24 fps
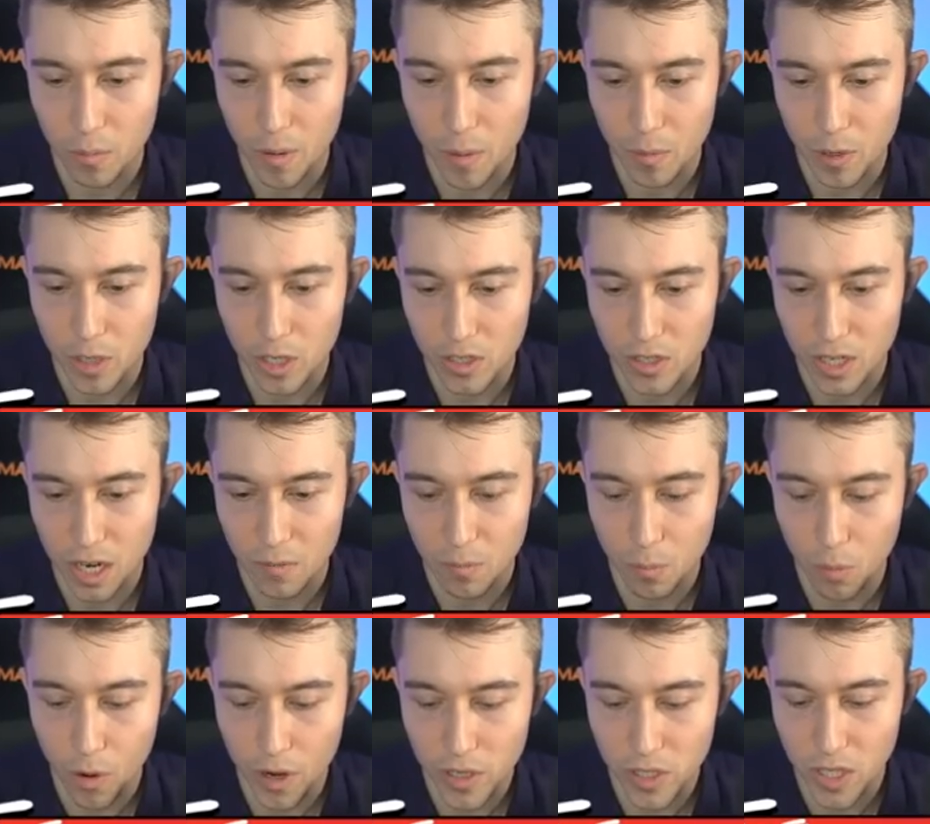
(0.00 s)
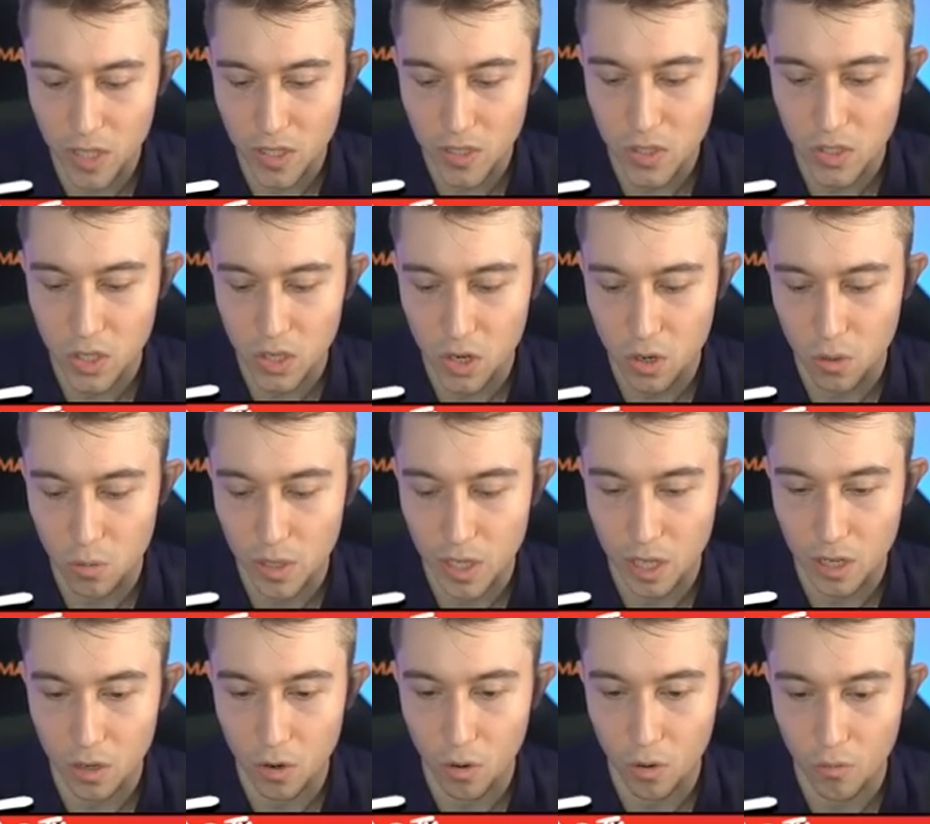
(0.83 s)
Remember, he doesn't have poison, so
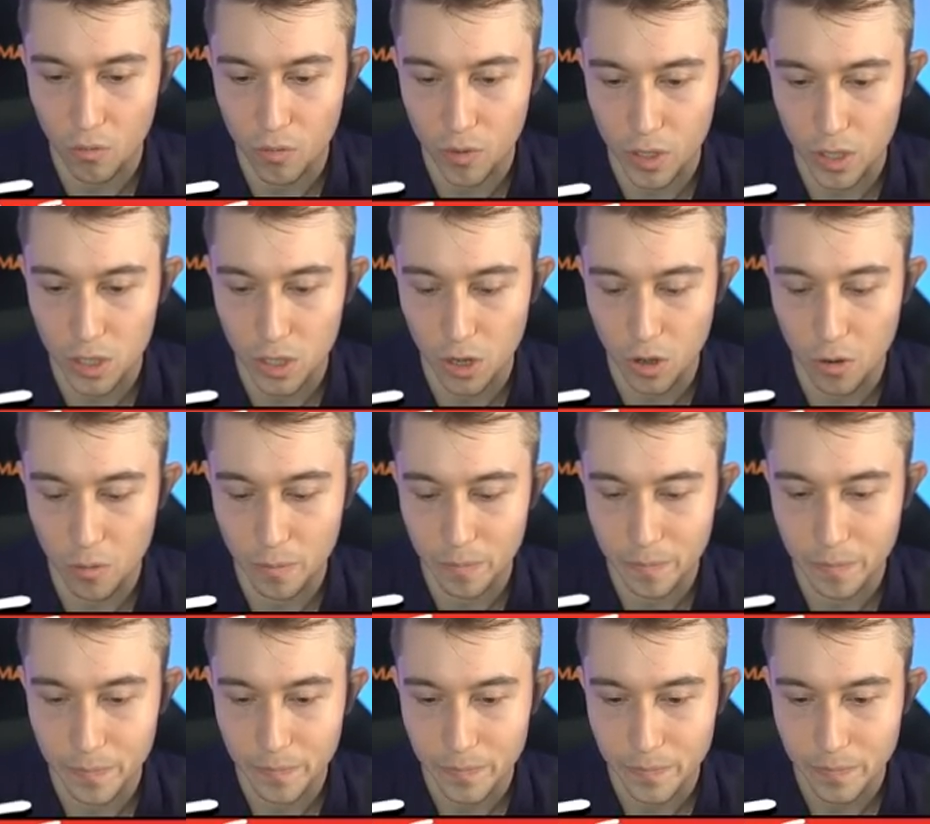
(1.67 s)
we can go in for the clone.